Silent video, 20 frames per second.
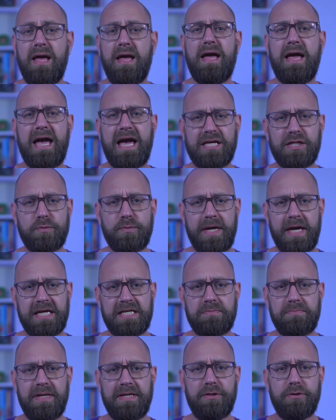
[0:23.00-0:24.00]
As we
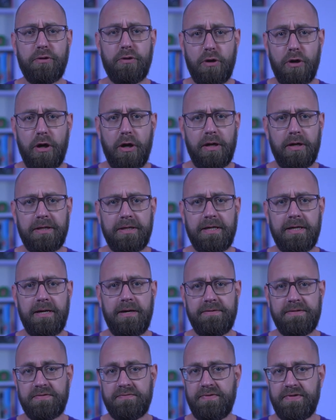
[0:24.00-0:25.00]
explained earlier in
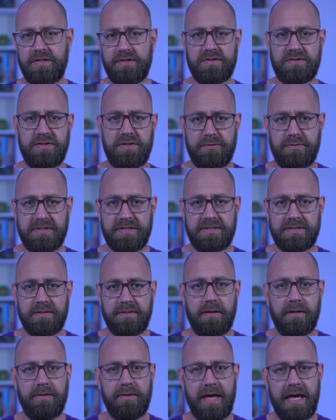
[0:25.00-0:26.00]
this video series,
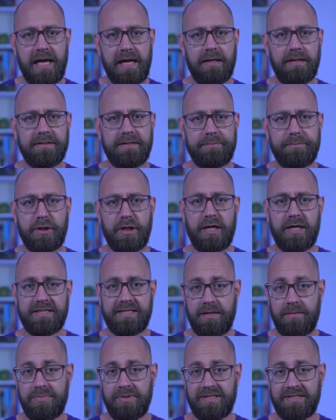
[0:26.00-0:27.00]
the LWR
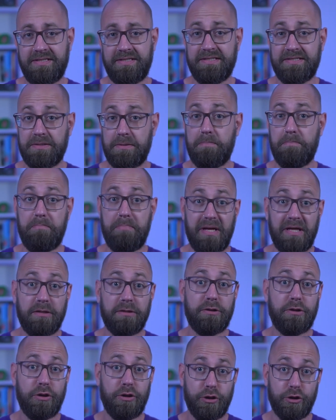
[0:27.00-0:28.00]
template is a
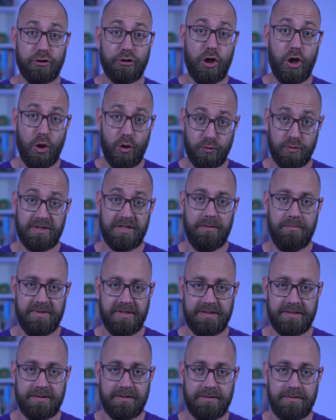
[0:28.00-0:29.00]
build your own
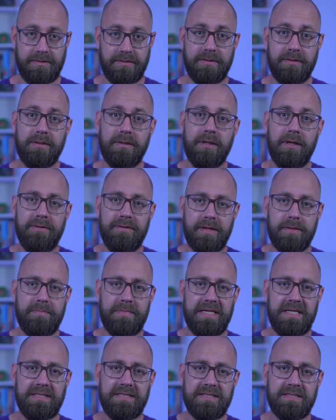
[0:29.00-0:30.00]
template that
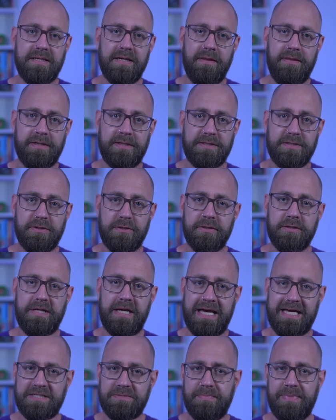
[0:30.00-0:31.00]
means that certain
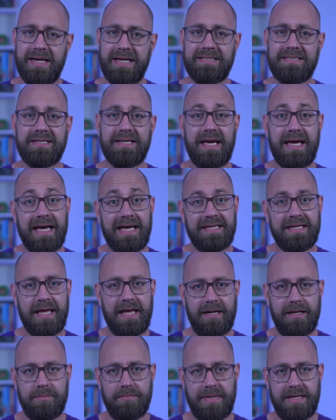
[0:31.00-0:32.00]
aspects and
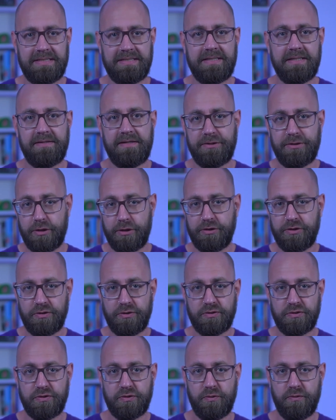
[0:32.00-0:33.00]
elements that you're
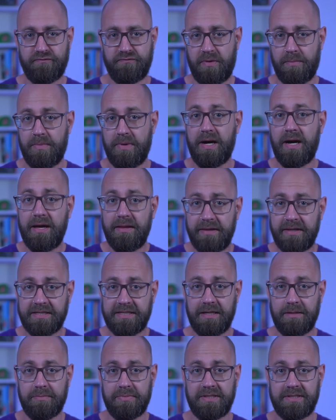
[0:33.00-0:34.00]
used to from other
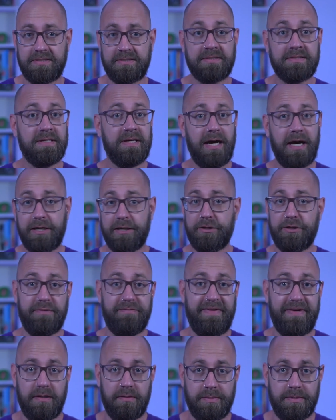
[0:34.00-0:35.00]
templates are not
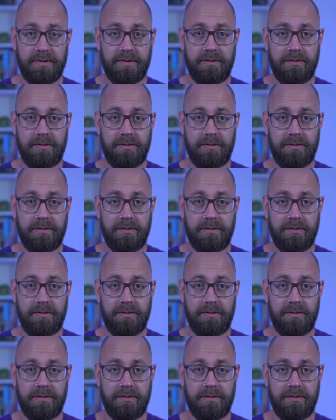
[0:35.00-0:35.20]
available.